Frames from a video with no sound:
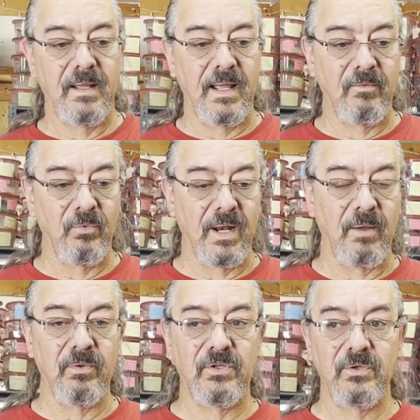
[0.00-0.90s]
And what I
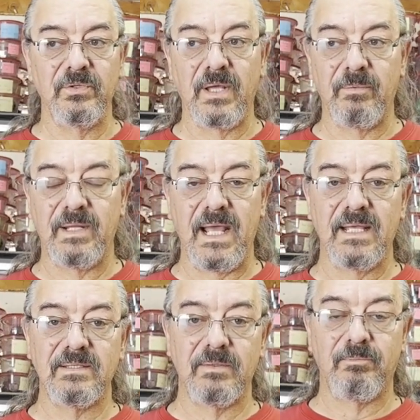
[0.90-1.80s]
would do is I would
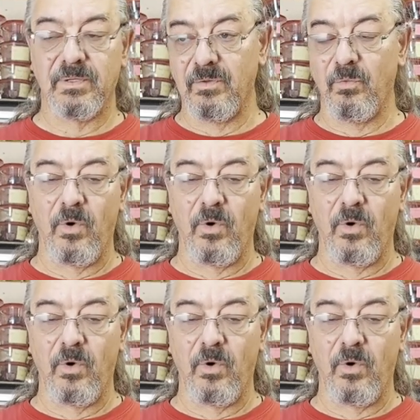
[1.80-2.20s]
put a little